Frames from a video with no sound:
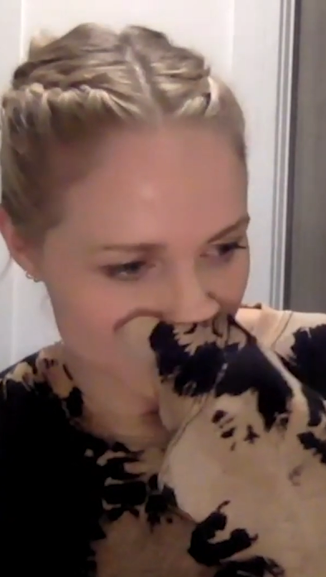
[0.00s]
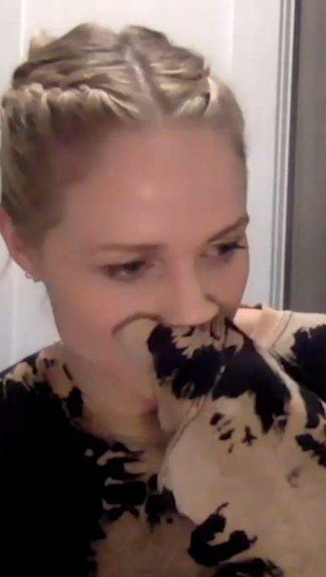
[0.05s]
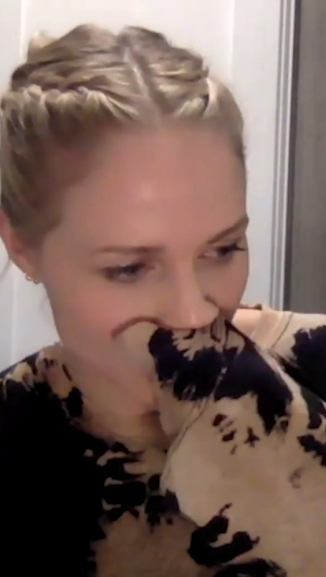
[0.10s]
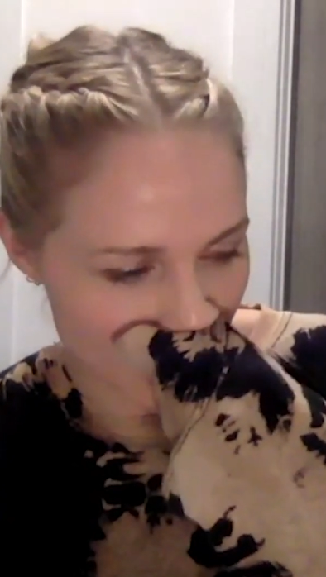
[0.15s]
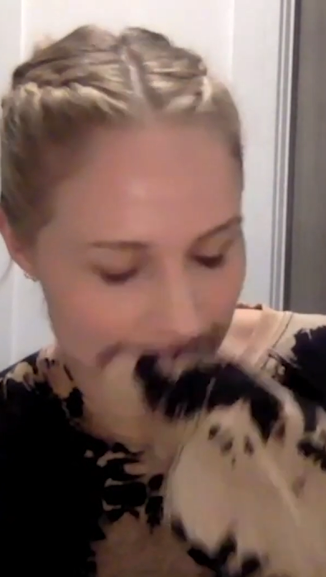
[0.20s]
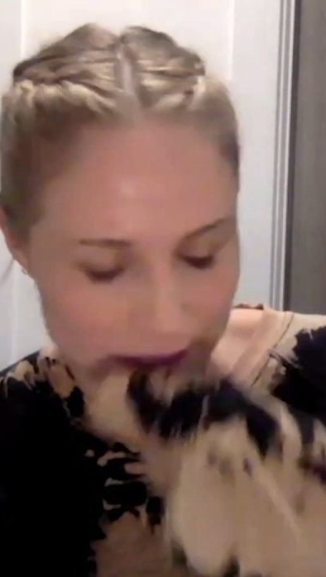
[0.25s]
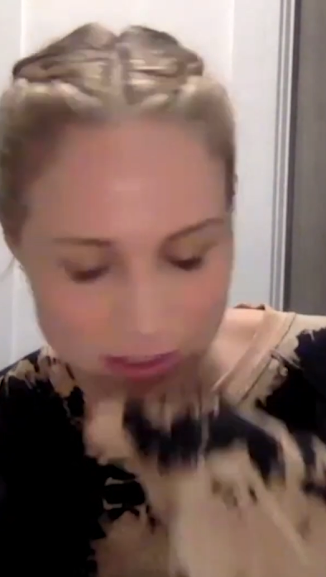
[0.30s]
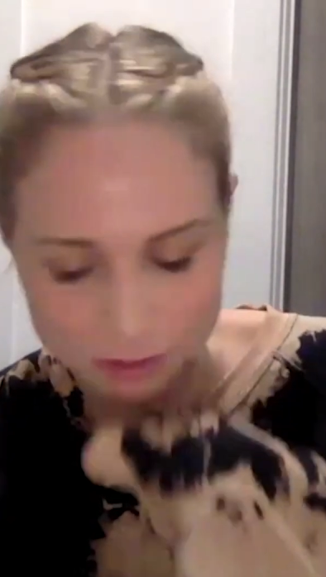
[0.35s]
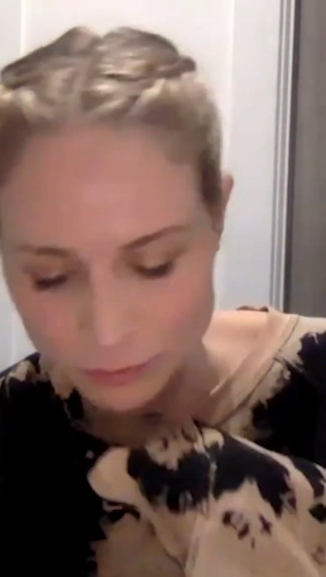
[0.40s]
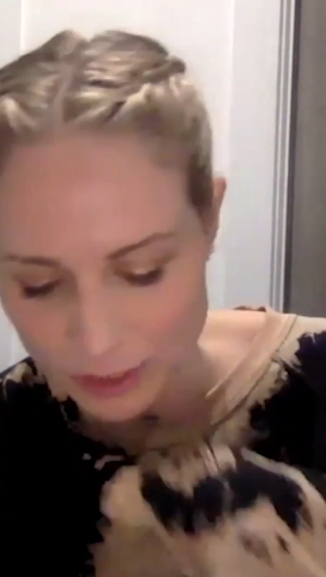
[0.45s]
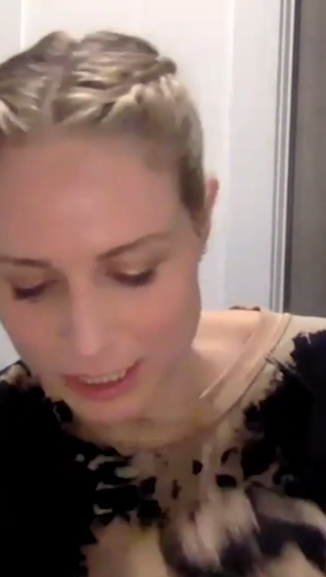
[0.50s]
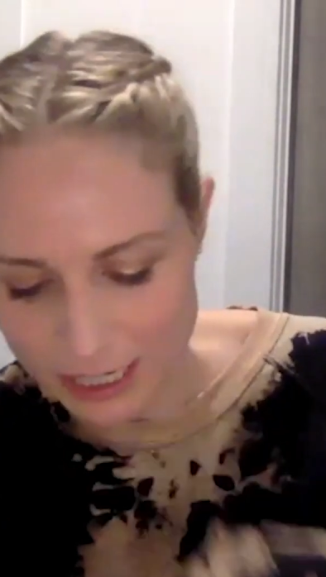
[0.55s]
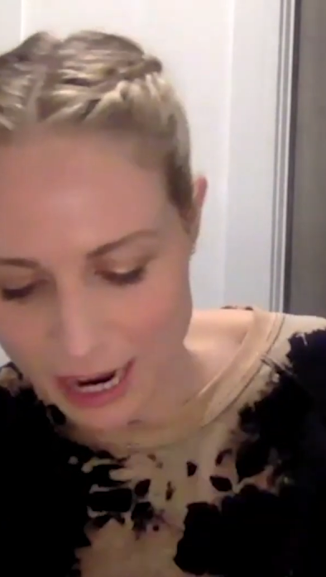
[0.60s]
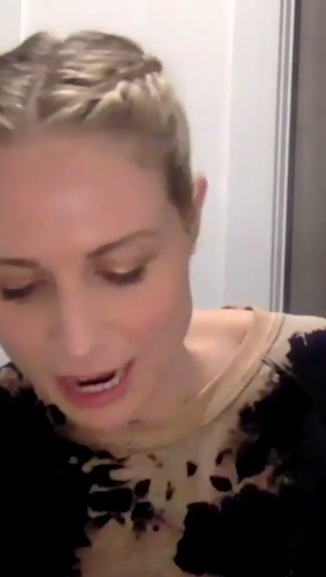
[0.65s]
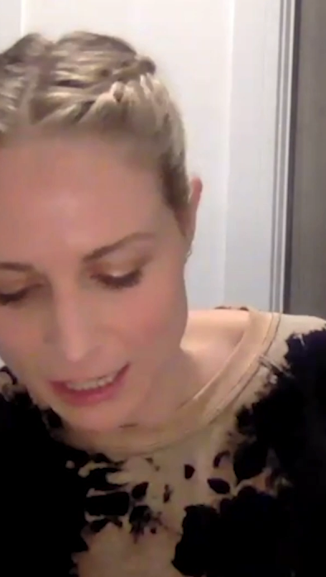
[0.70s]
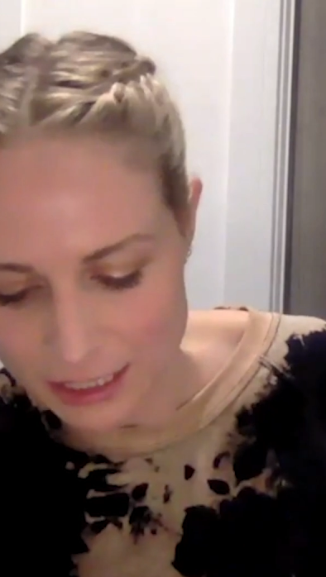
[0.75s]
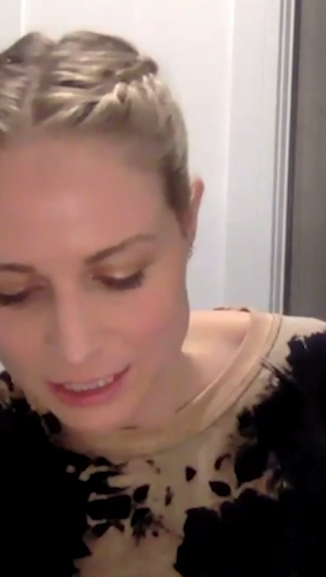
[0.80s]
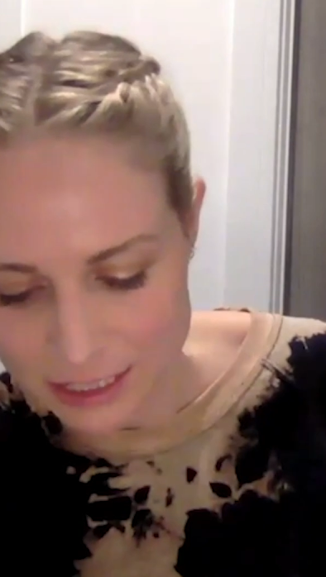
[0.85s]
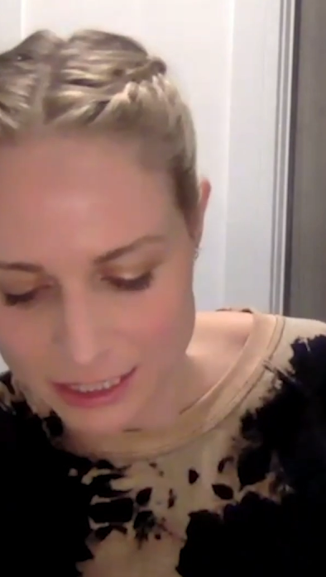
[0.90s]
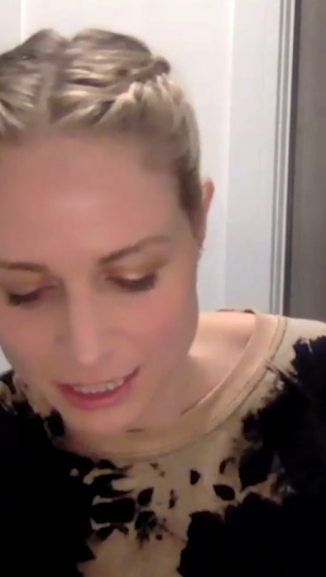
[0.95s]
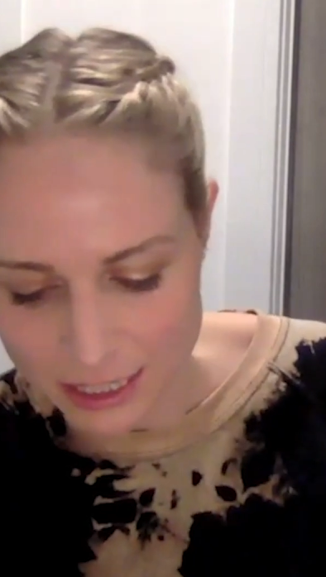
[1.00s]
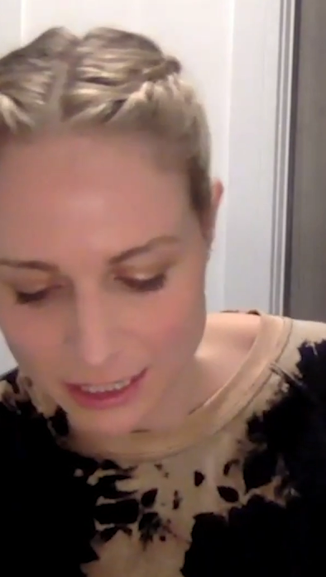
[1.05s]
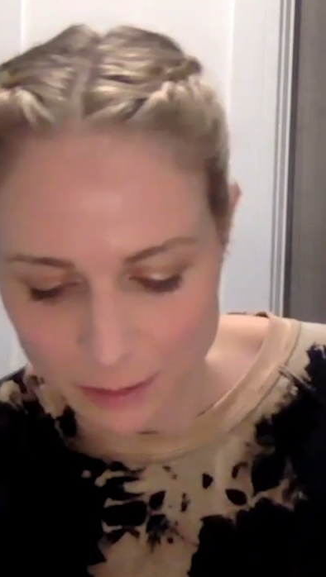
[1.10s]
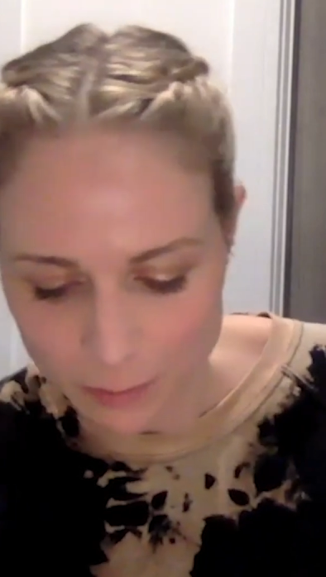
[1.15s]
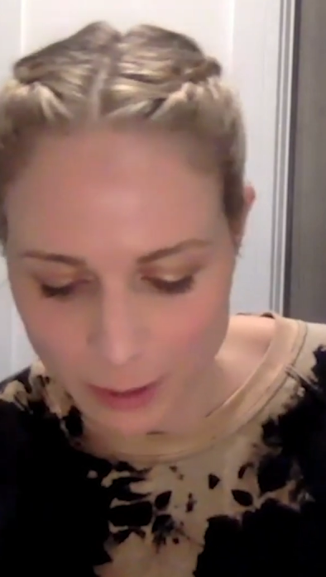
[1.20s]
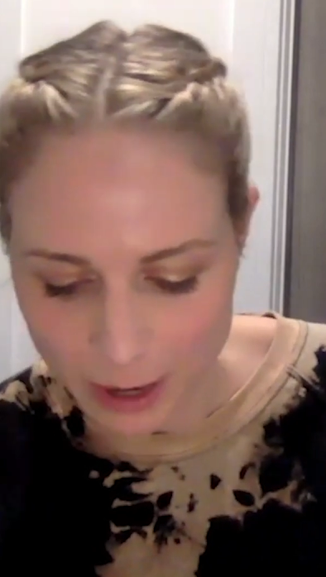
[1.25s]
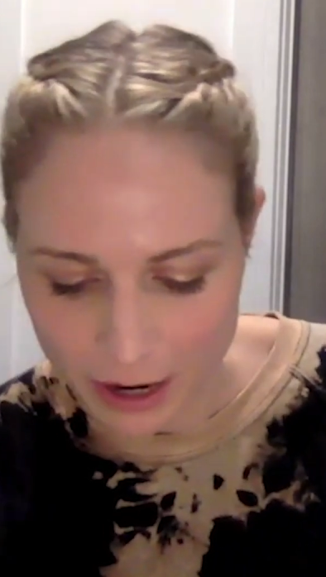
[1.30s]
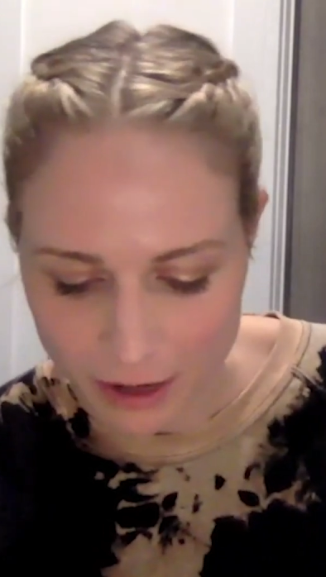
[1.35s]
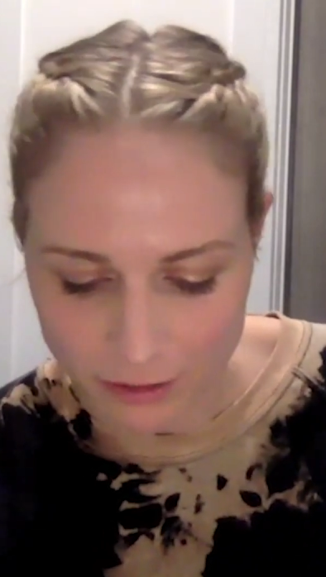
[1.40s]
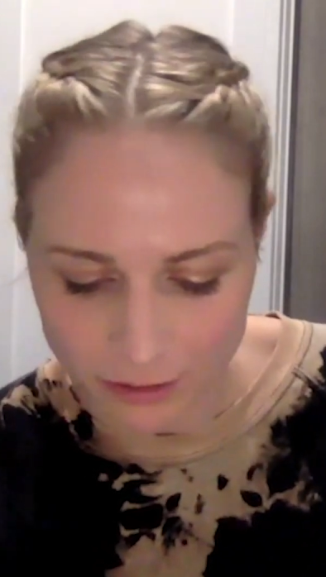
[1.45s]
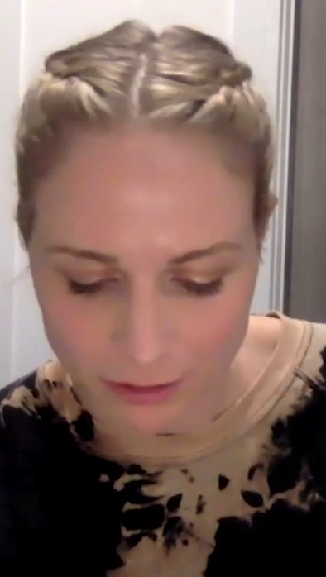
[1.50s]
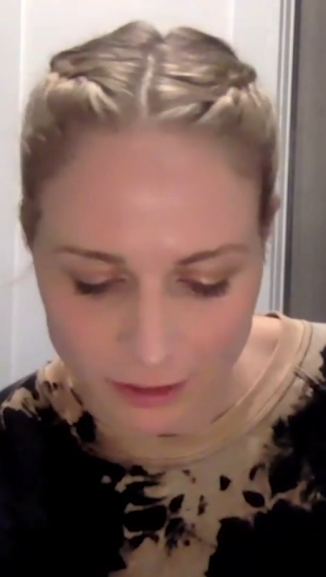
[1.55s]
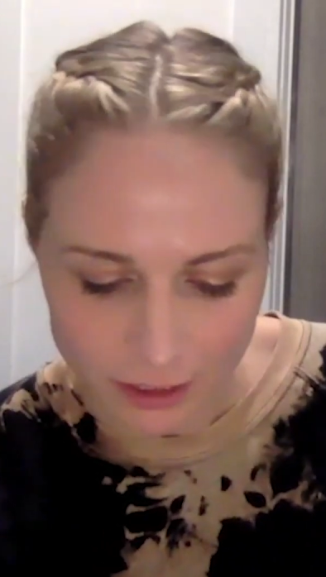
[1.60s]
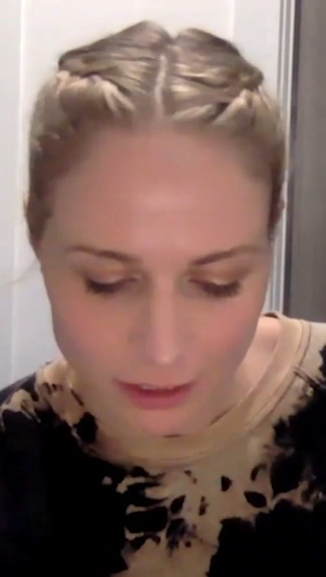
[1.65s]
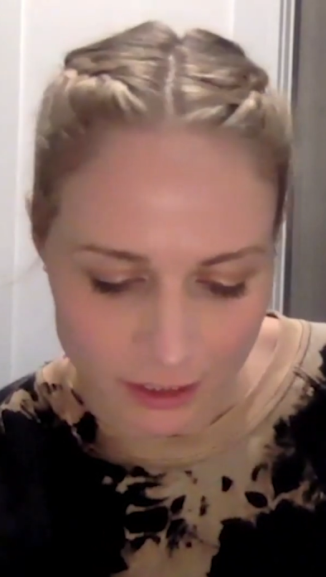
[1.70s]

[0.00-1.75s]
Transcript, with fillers: hasn't really had to think about